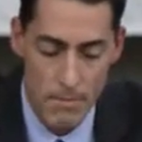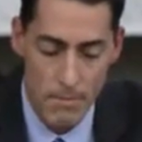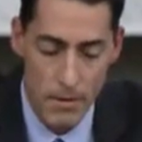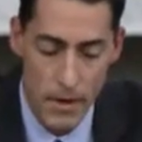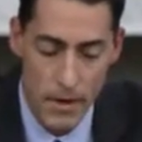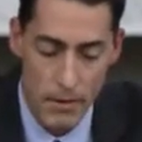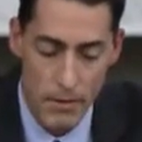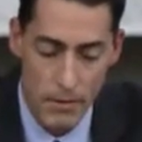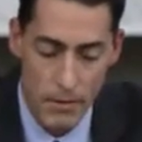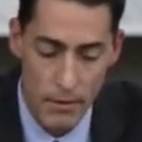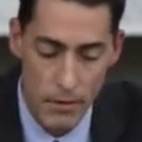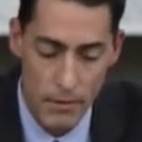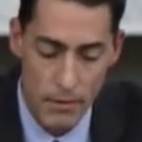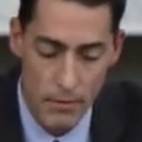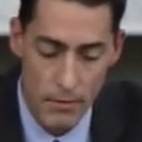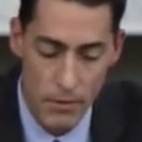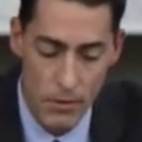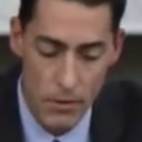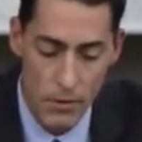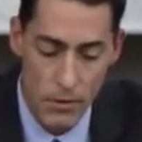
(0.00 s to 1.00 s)
But
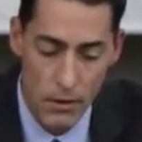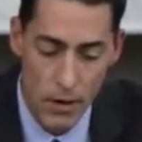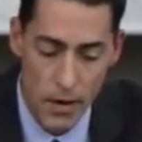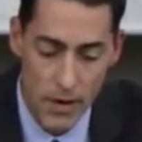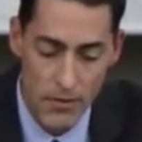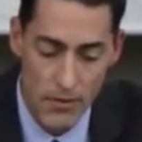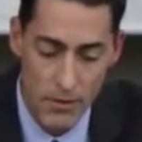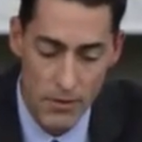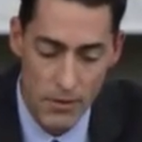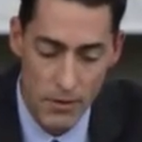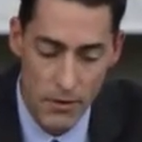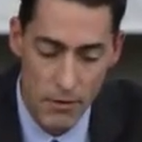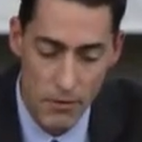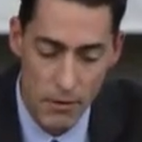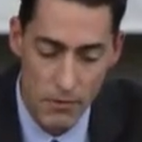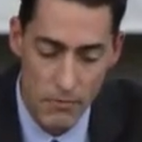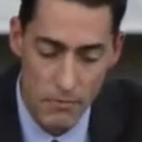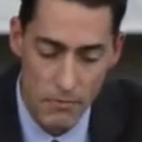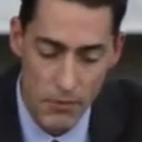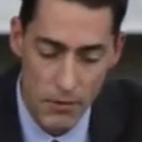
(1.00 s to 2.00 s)
you know, I think there
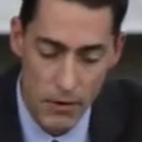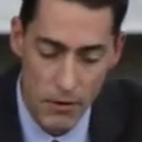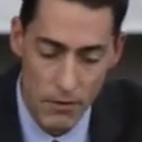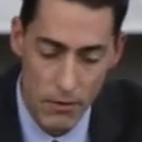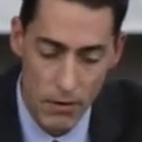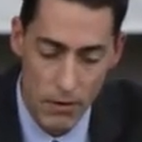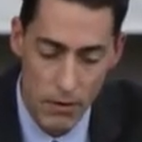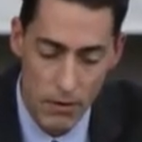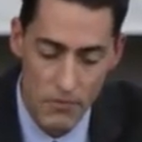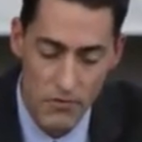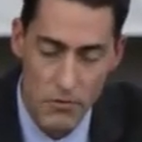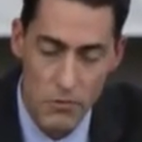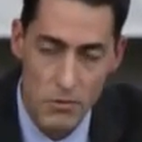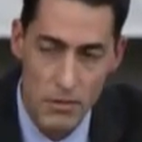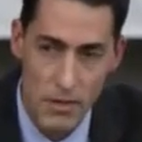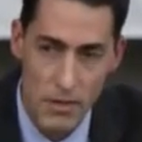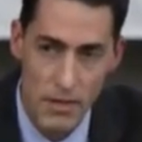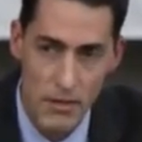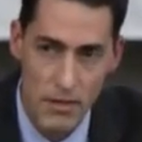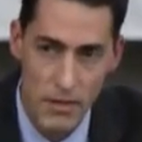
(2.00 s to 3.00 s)
are, there are a few
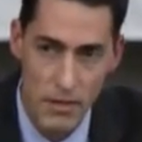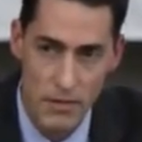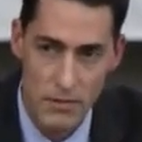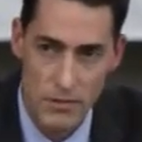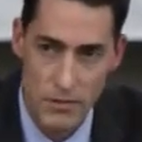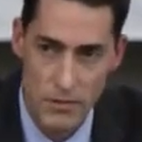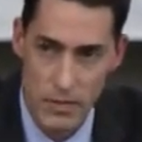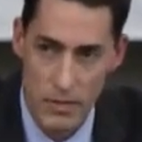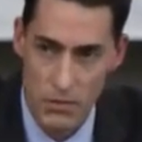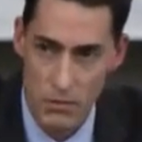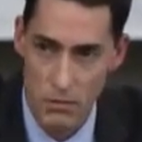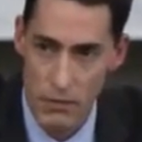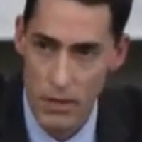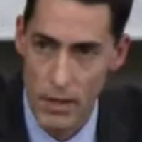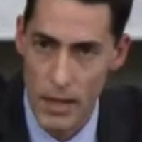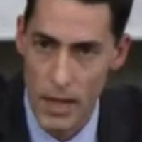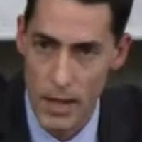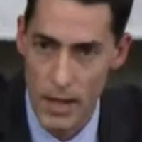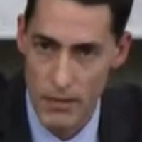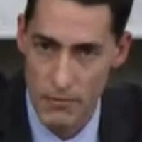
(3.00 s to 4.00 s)
key things that need to
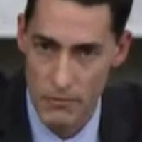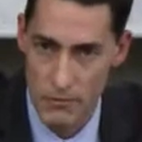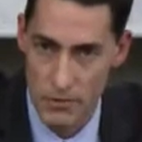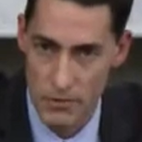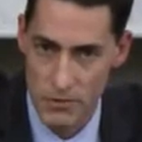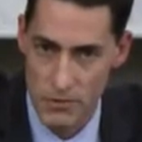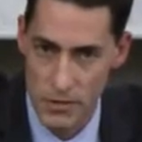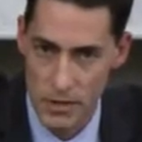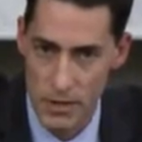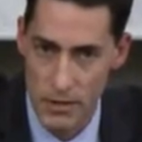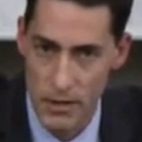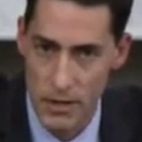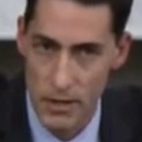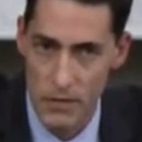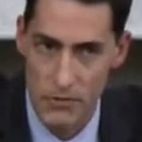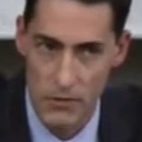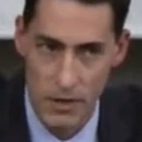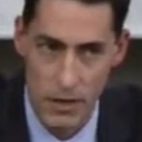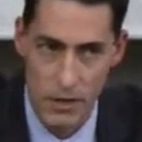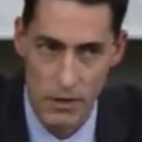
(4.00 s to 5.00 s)
align for us to get our
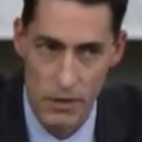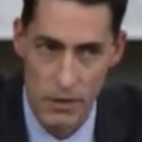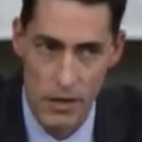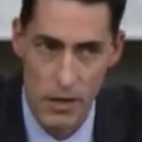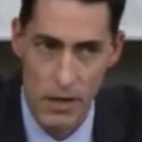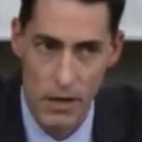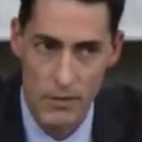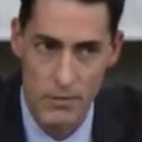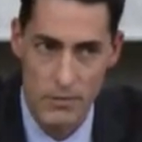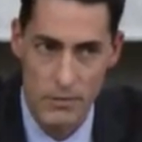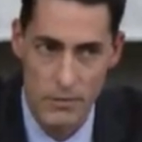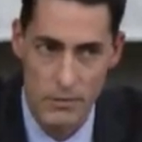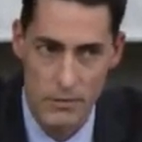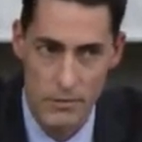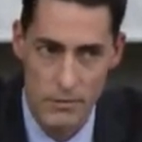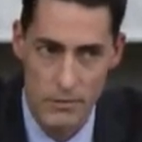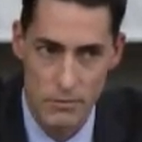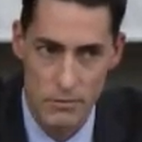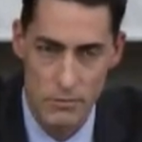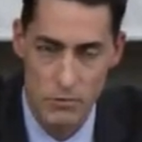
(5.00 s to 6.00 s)
healthcare costs
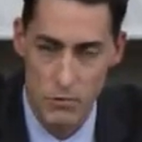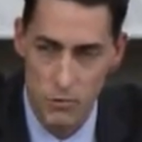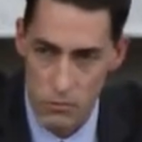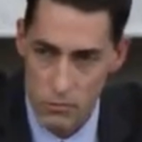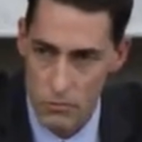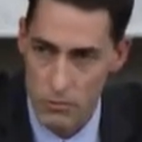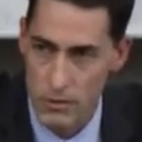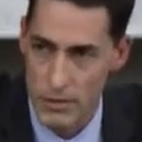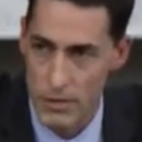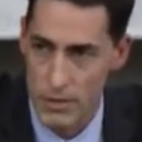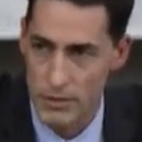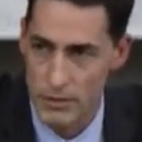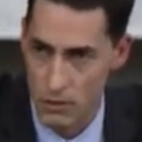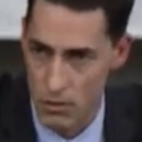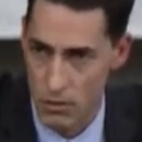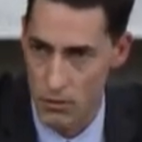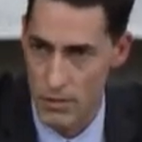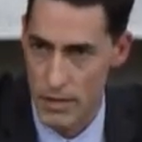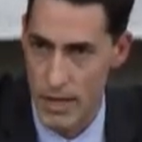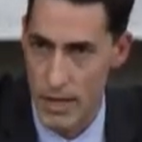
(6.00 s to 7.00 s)
truly
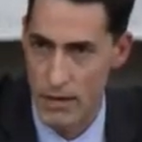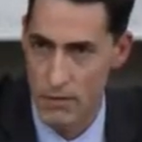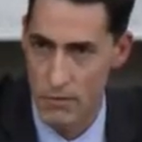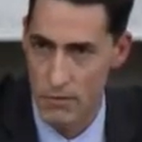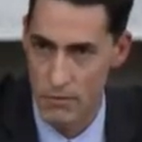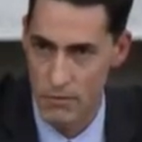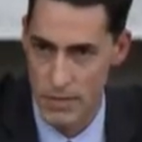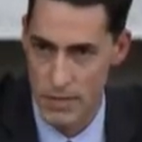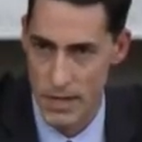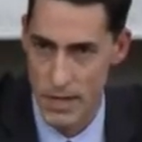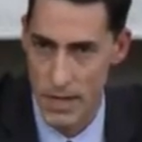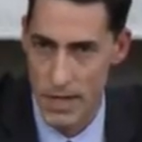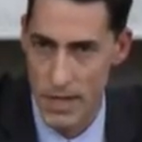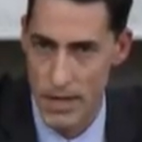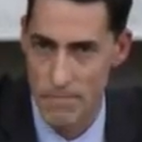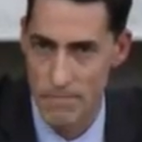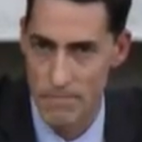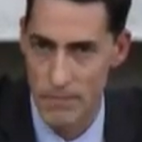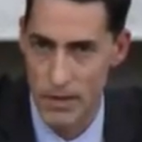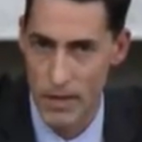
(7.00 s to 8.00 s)
to go down over
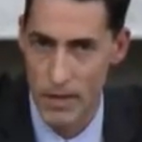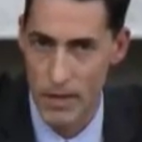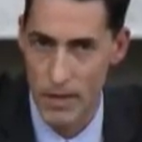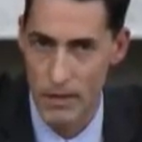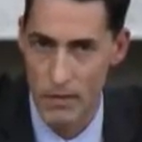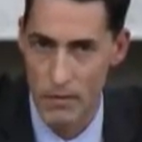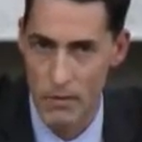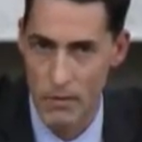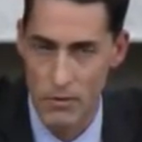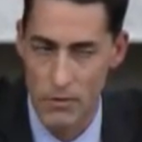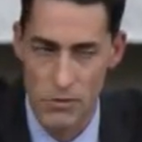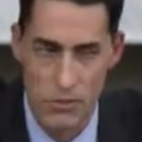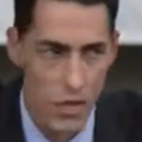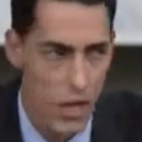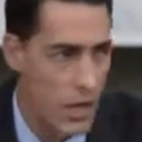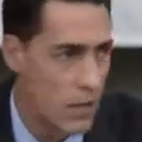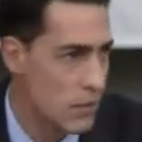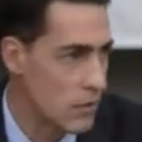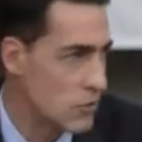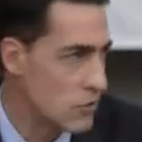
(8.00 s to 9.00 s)
time. And the
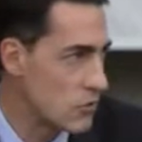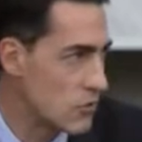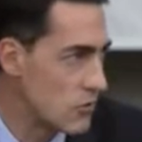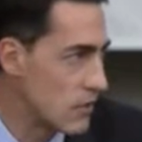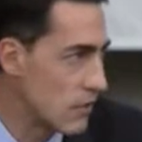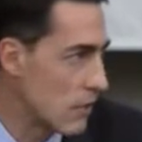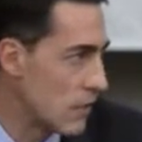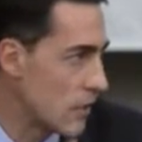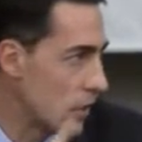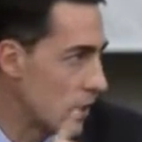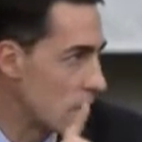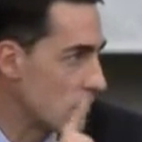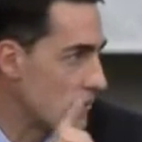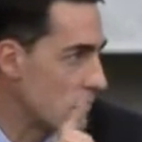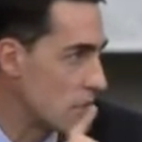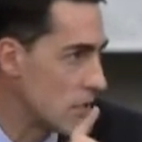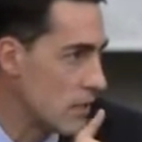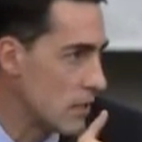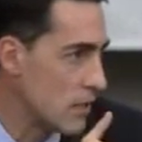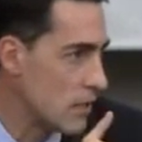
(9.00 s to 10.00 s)
challenge is that none
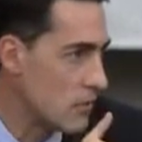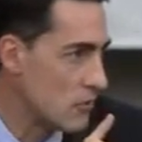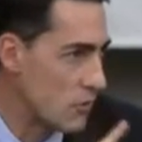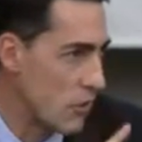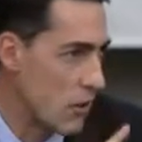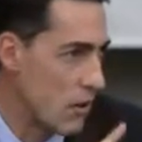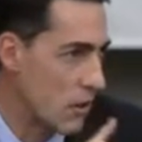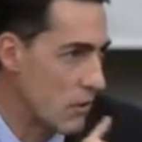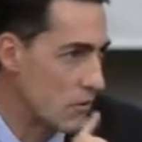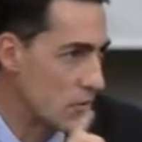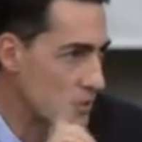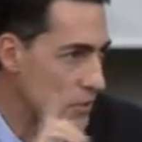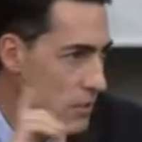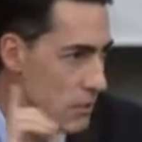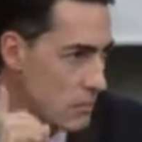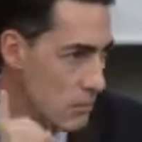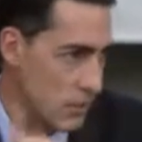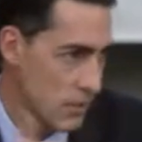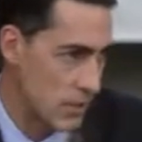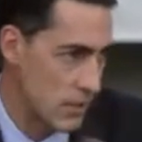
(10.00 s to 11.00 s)
of these are
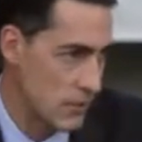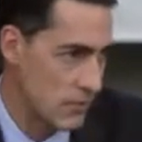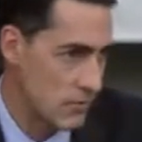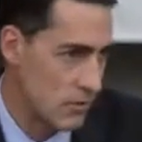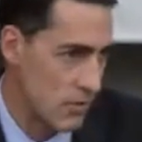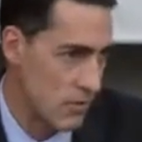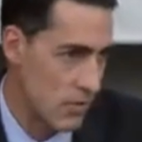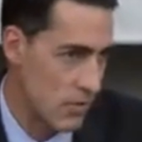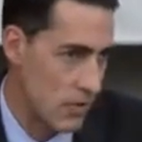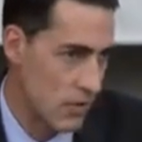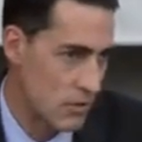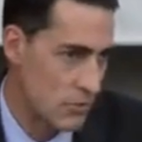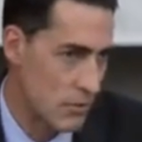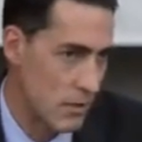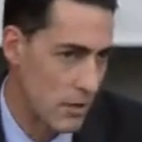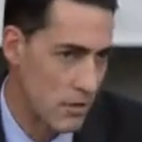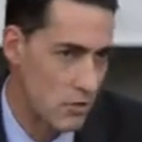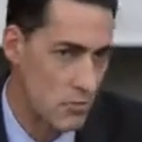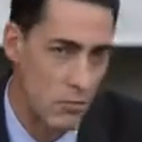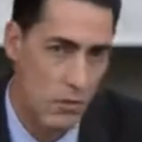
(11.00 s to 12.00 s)
simple, easy things,
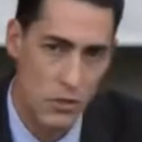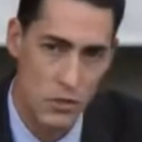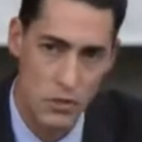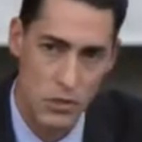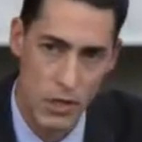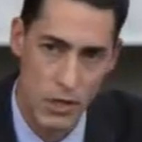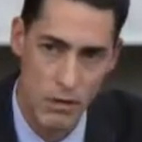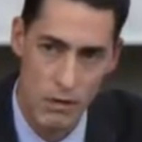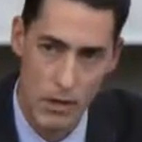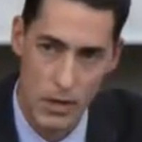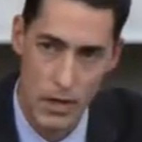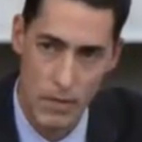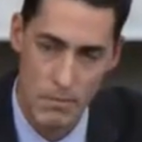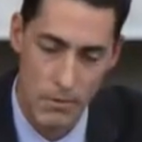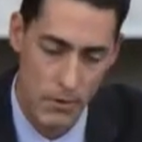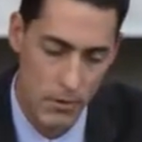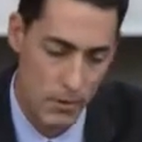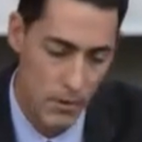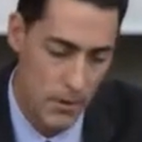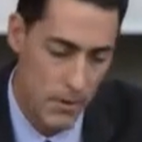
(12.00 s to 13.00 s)
but I just want to share a
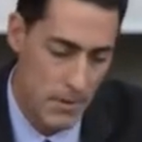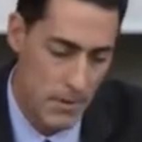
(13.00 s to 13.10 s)
couple.